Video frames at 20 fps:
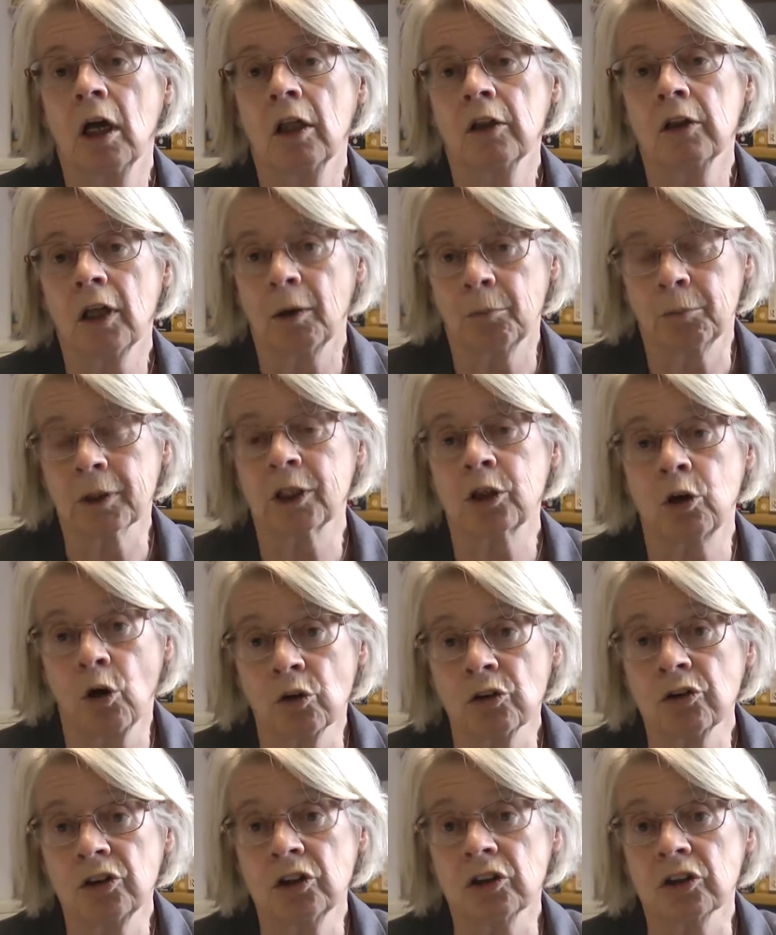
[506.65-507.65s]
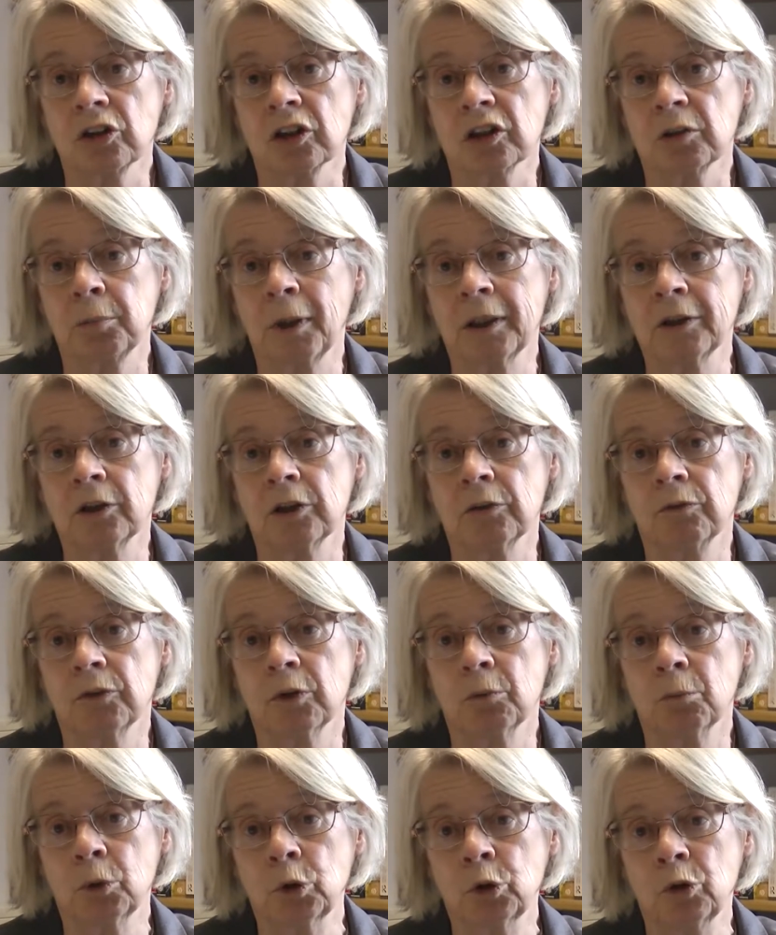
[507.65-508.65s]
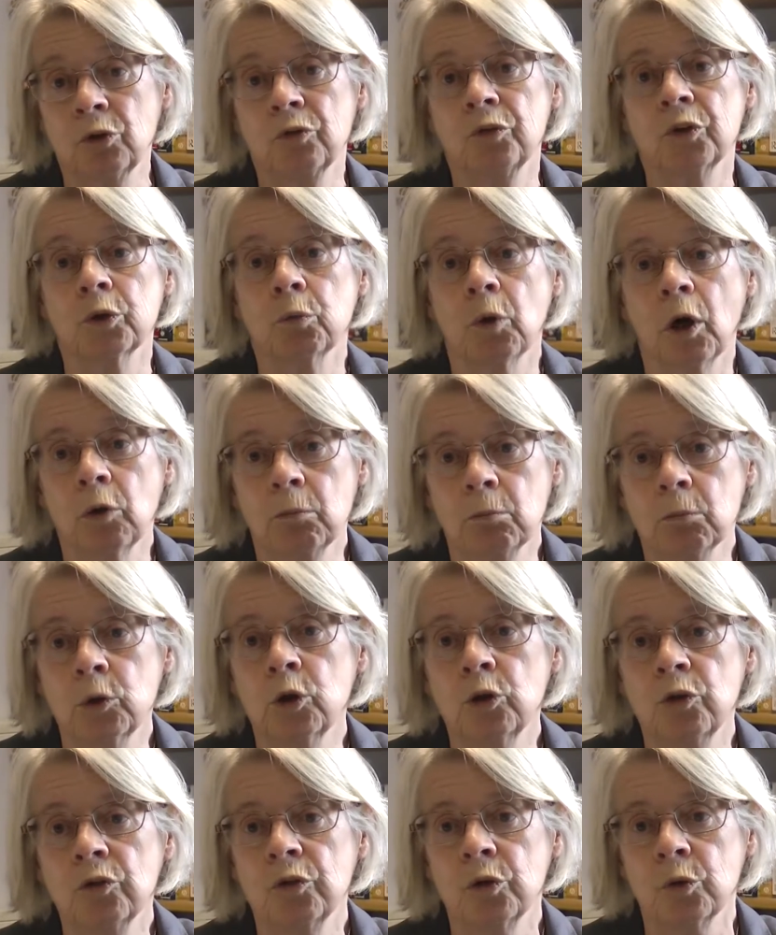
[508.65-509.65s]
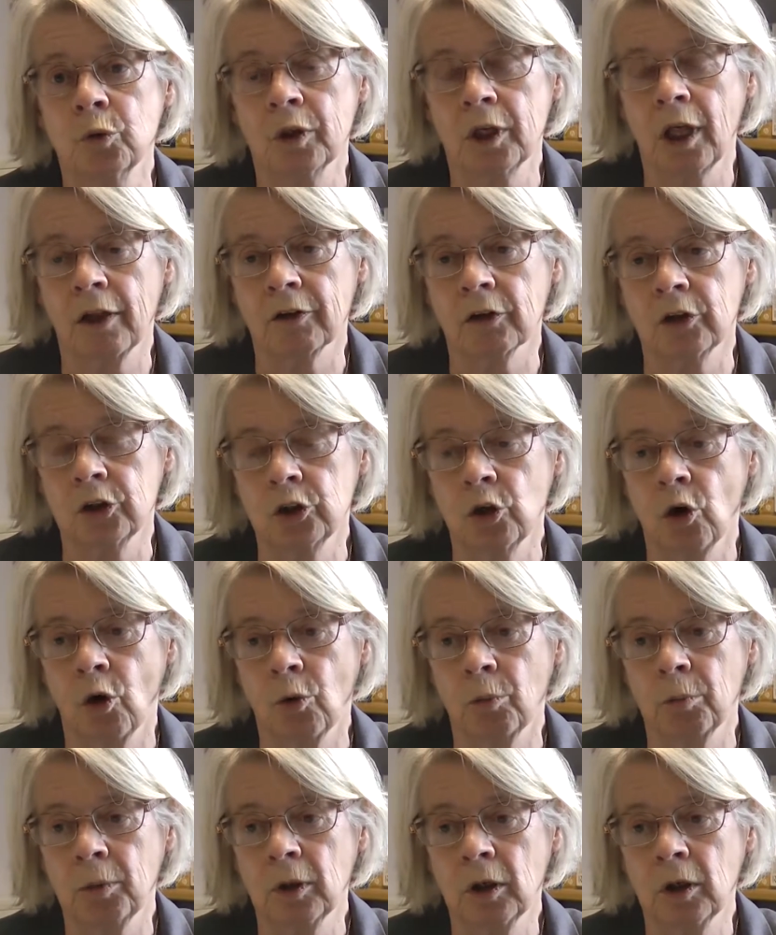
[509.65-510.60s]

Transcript: that because it's expensive to move, you won't move to another job.